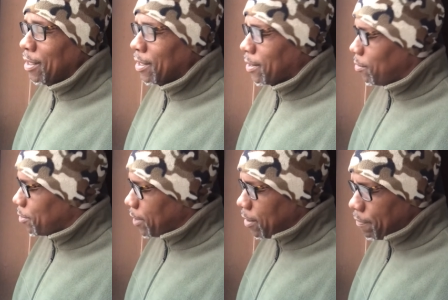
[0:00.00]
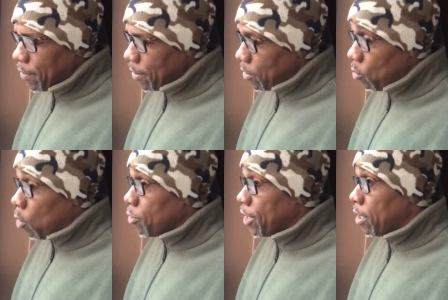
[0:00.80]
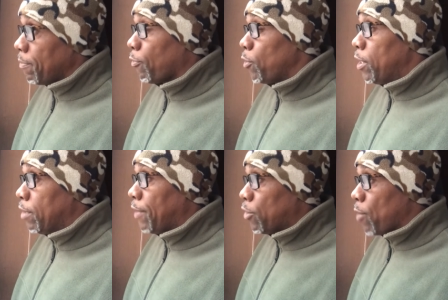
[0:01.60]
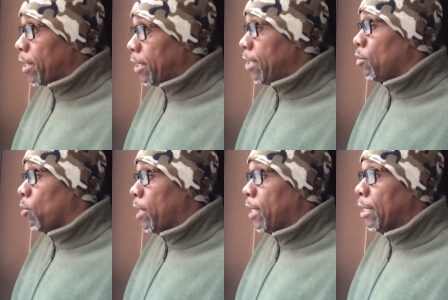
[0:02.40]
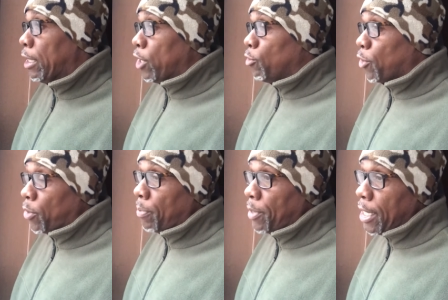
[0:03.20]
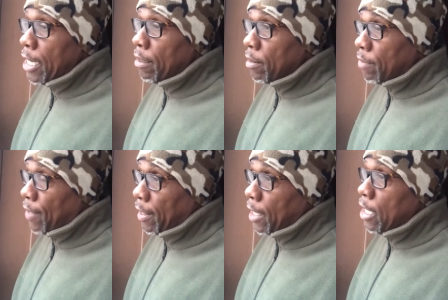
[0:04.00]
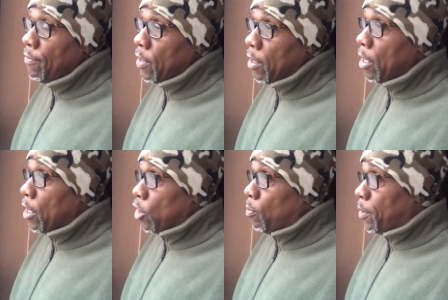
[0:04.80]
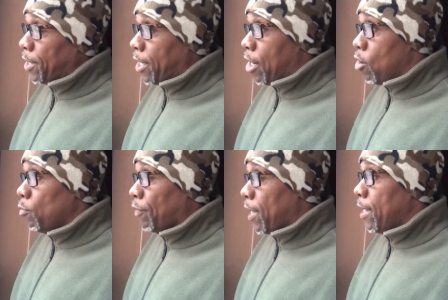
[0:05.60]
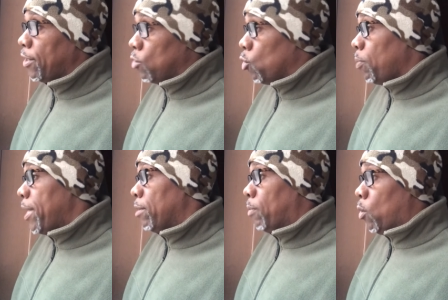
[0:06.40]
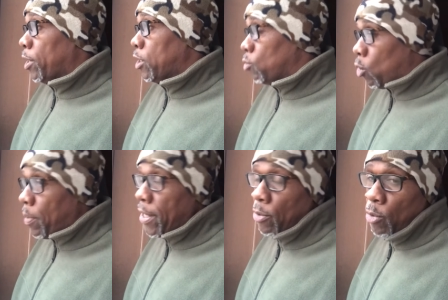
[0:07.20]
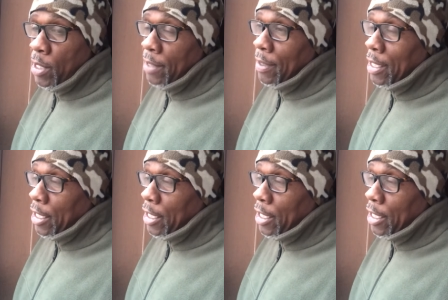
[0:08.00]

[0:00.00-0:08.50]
So selfish. You won't set them free. And if they try to get away, you turn up the heat. If they leave you, you put the car on flat. You won't pay the mortgage. You won't pay the rent.